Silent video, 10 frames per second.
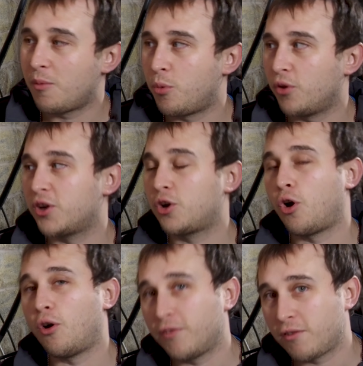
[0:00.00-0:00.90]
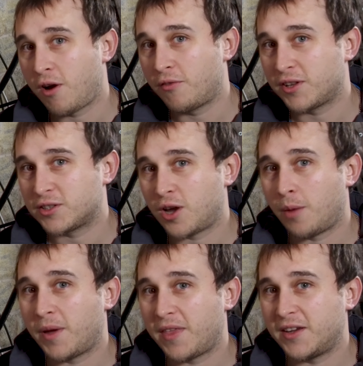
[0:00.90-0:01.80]
Put the cover over the
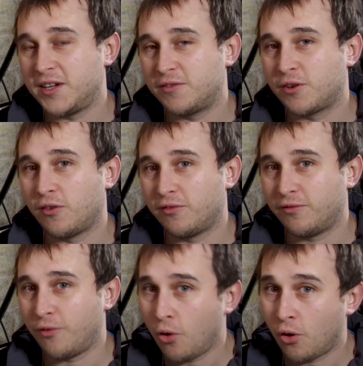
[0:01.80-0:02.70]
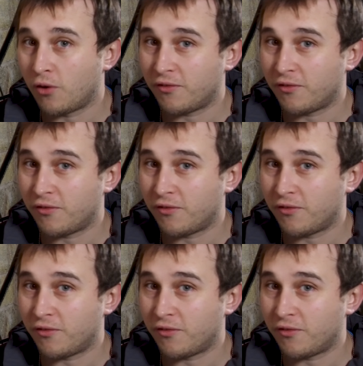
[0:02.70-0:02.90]
top, and then you've got 4